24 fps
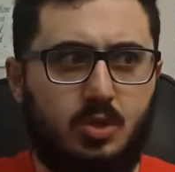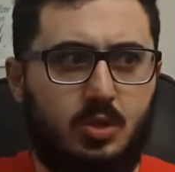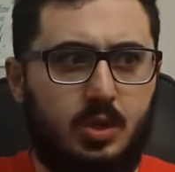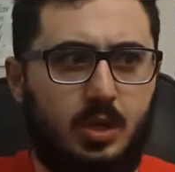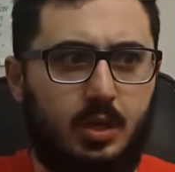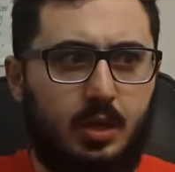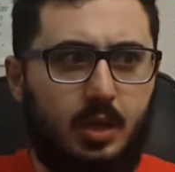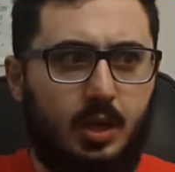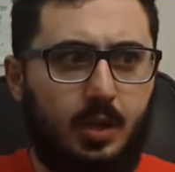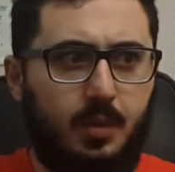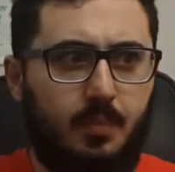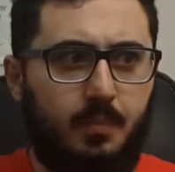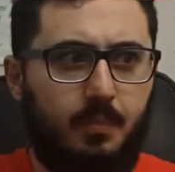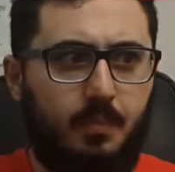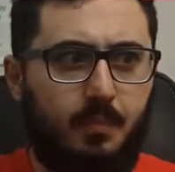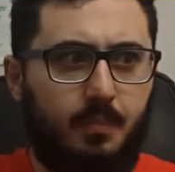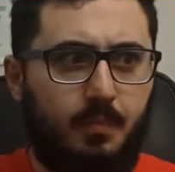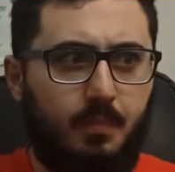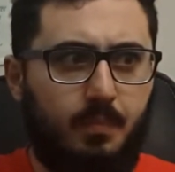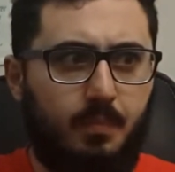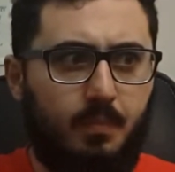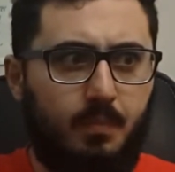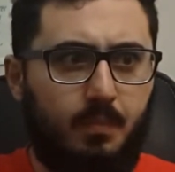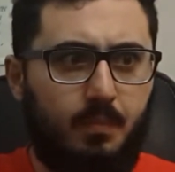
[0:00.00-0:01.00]
Did you hear that?
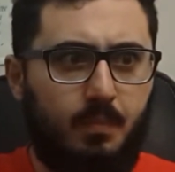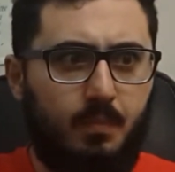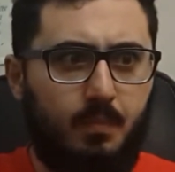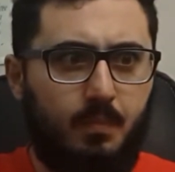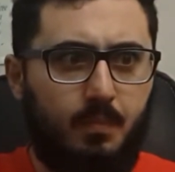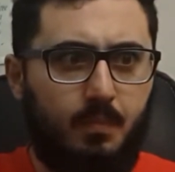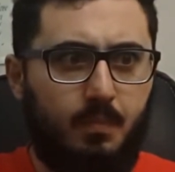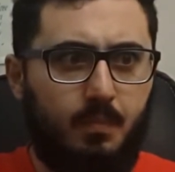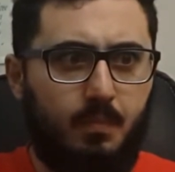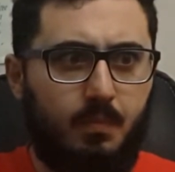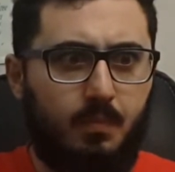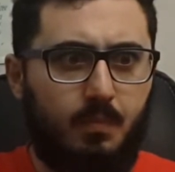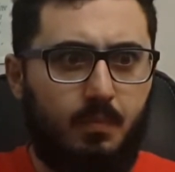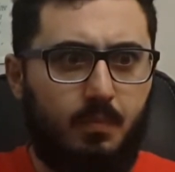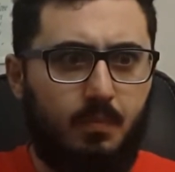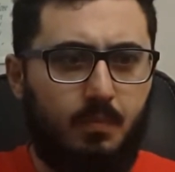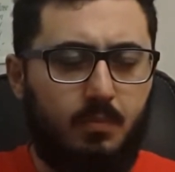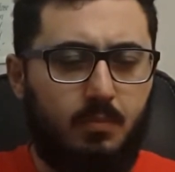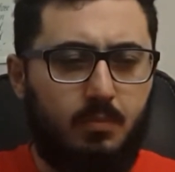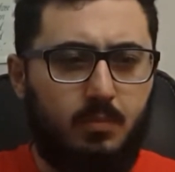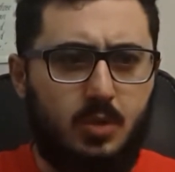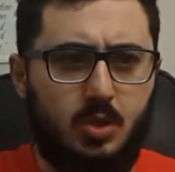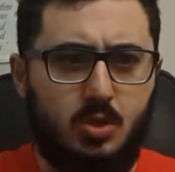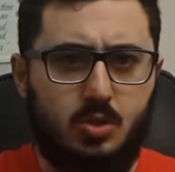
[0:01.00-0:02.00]

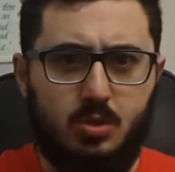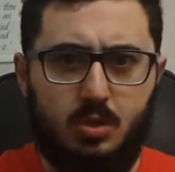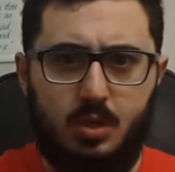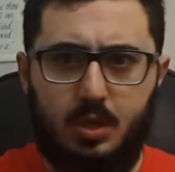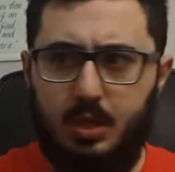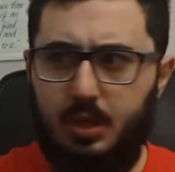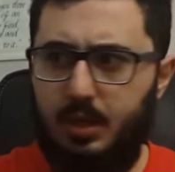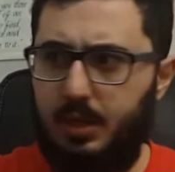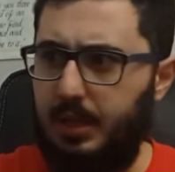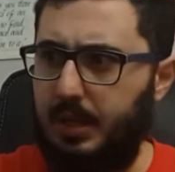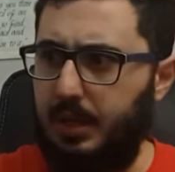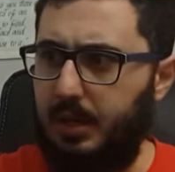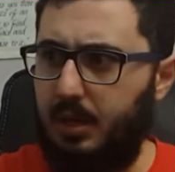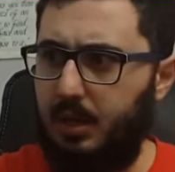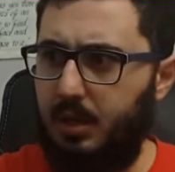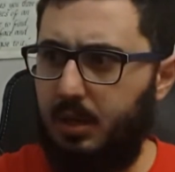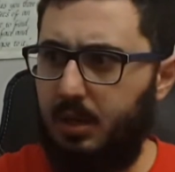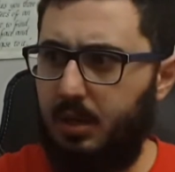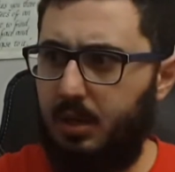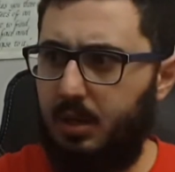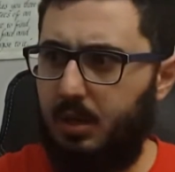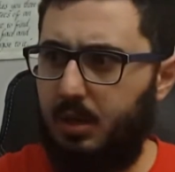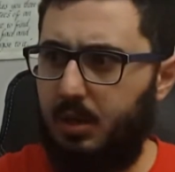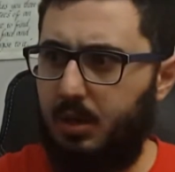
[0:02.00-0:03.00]
Did you hear that?
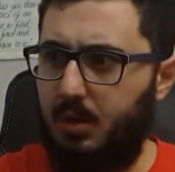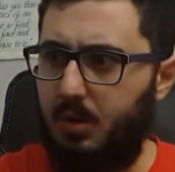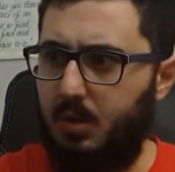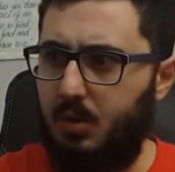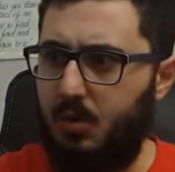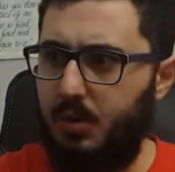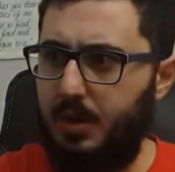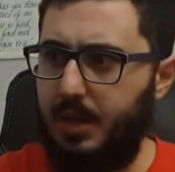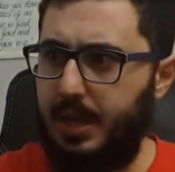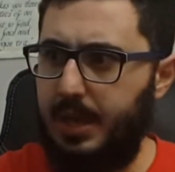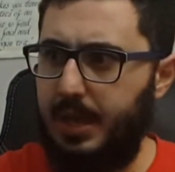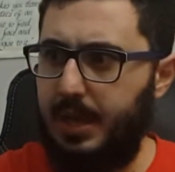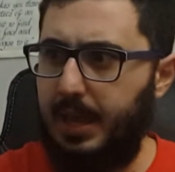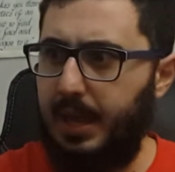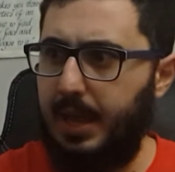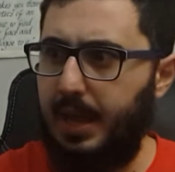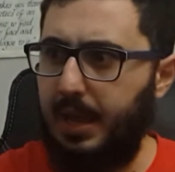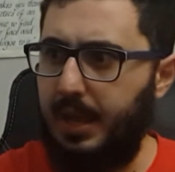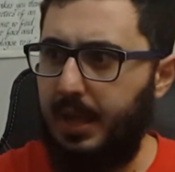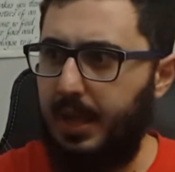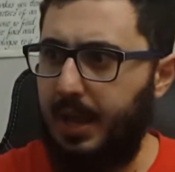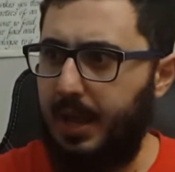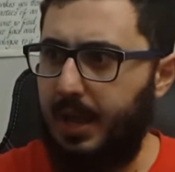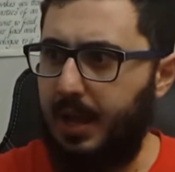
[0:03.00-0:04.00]
Oh yeah,
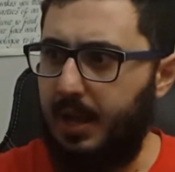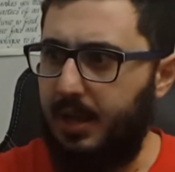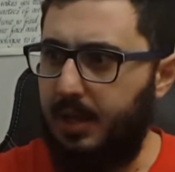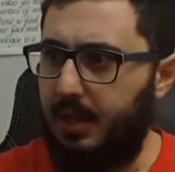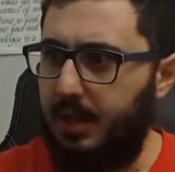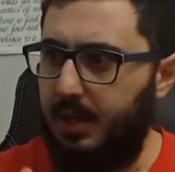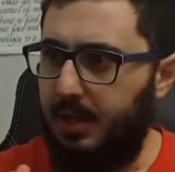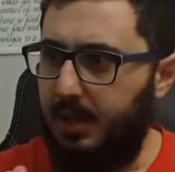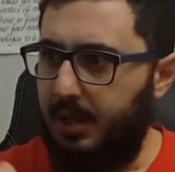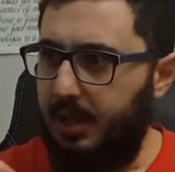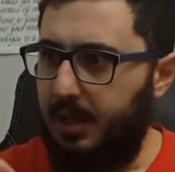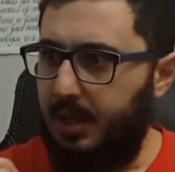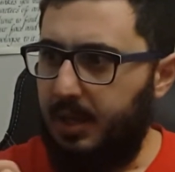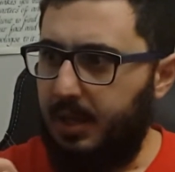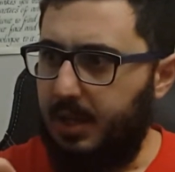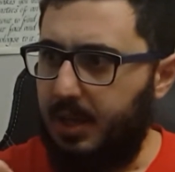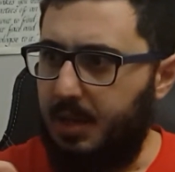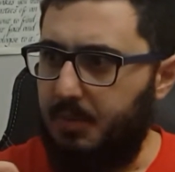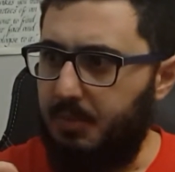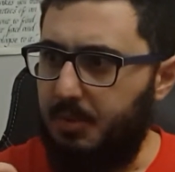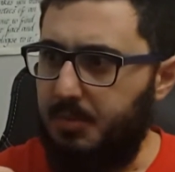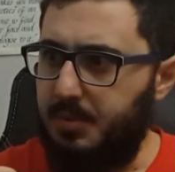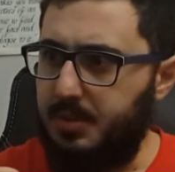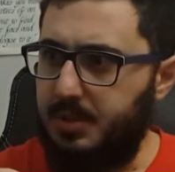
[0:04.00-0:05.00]
yeah, yeah.
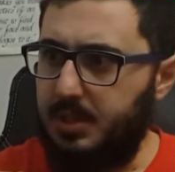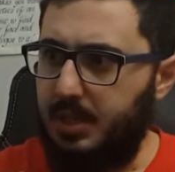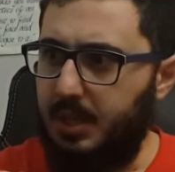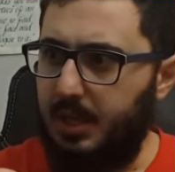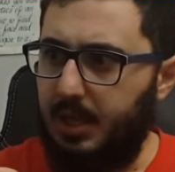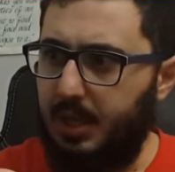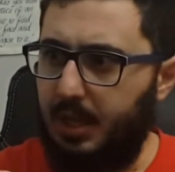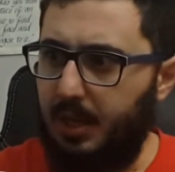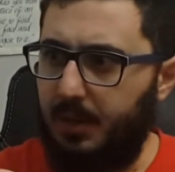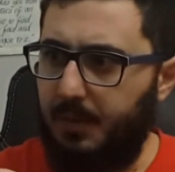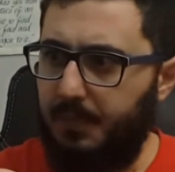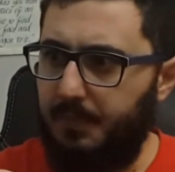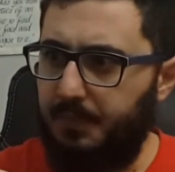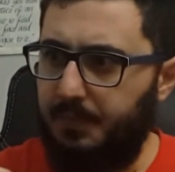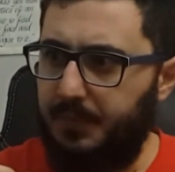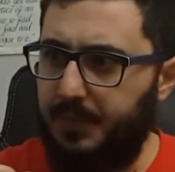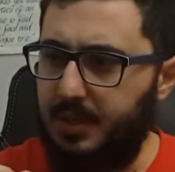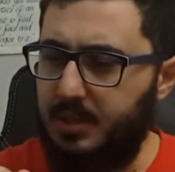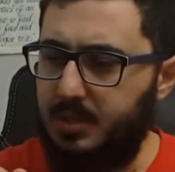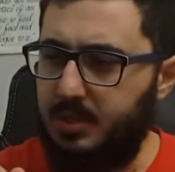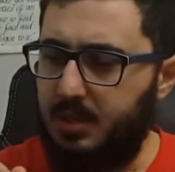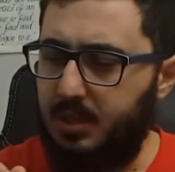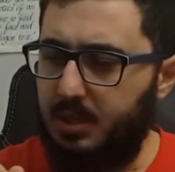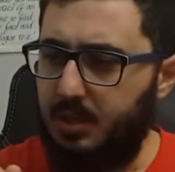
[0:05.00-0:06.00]
Can't be mistaken.
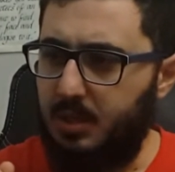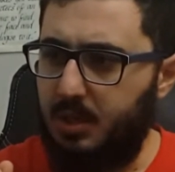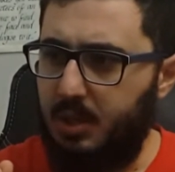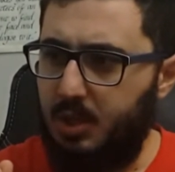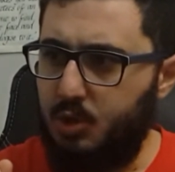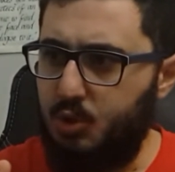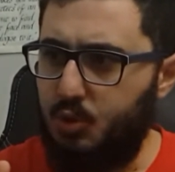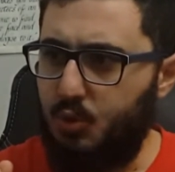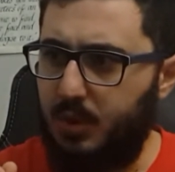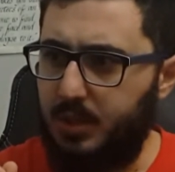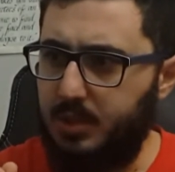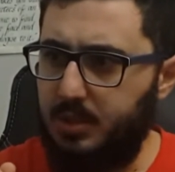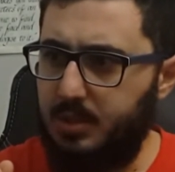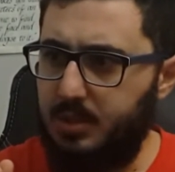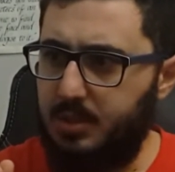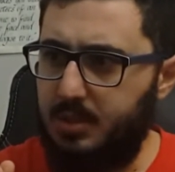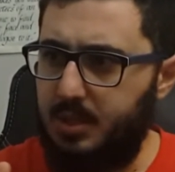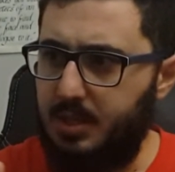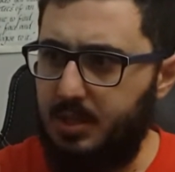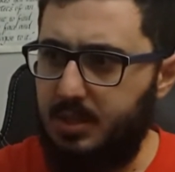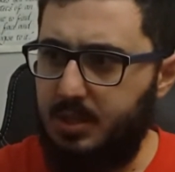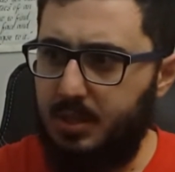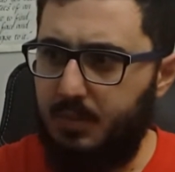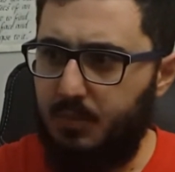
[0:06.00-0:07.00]
That's a
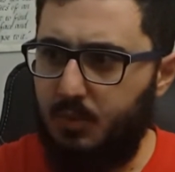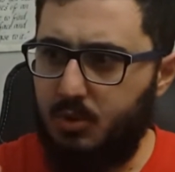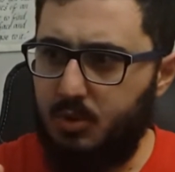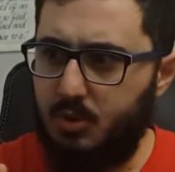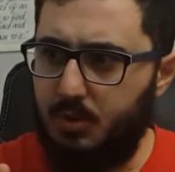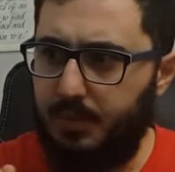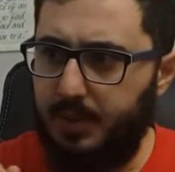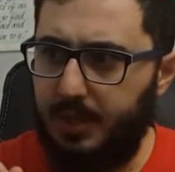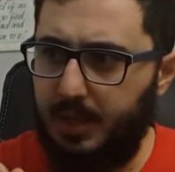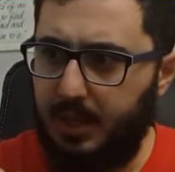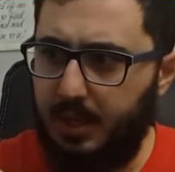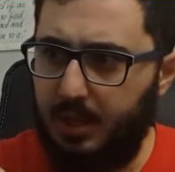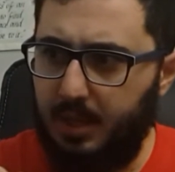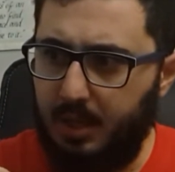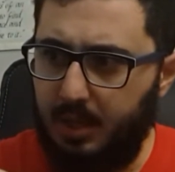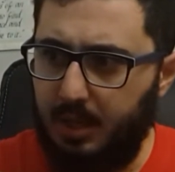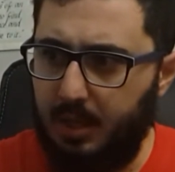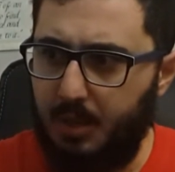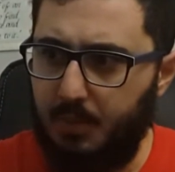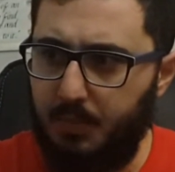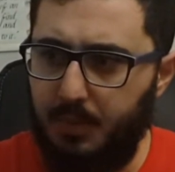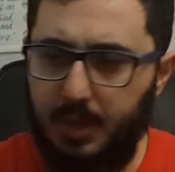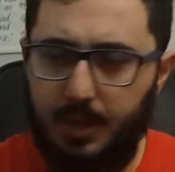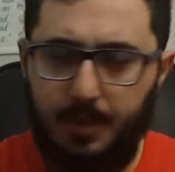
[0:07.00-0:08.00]
200cc motorbike
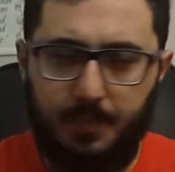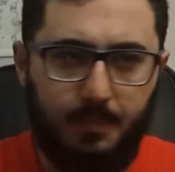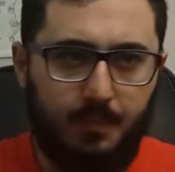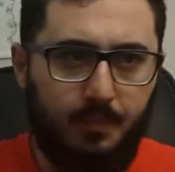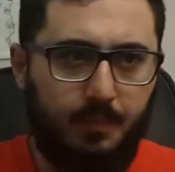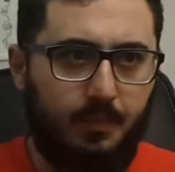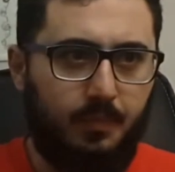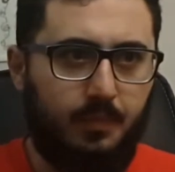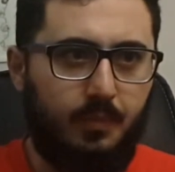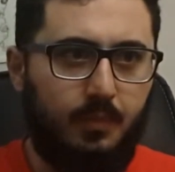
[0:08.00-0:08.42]
coming.